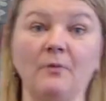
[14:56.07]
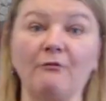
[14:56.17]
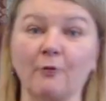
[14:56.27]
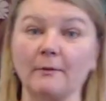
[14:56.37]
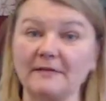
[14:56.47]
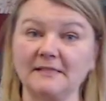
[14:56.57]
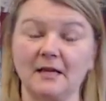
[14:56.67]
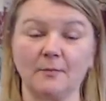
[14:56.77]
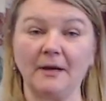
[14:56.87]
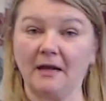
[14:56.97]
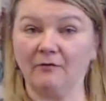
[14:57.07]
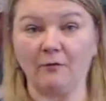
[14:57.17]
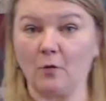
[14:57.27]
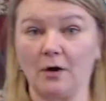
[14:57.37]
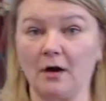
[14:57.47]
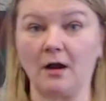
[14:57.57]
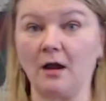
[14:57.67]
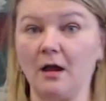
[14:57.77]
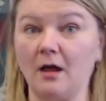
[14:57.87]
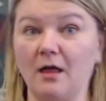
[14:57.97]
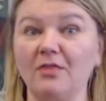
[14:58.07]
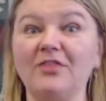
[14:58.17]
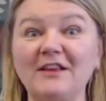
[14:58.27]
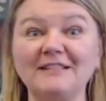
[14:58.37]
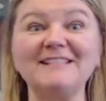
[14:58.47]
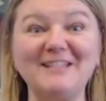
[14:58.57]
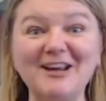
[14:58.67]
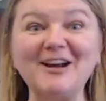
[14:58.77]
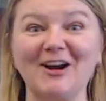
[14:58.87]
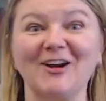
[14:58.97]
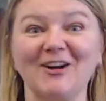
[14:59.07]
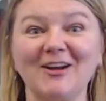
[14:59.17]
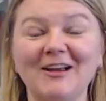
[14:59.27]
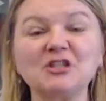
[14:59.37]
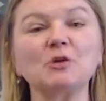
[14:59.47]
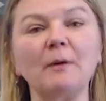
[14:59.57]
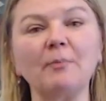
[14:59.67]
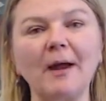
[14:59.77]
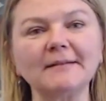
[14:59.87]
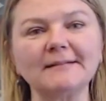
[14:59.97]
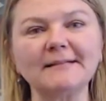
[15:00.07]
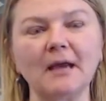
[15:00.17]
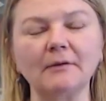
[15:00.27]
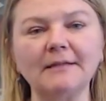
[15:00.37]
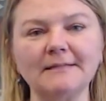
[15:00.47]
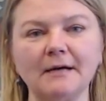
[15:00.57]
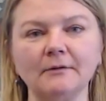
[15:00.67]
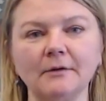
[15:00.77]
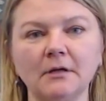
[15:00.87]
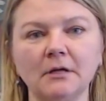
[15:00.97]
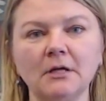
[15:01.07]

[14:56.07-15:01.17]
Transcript: before we say goodbye for this year. Should we practice counting down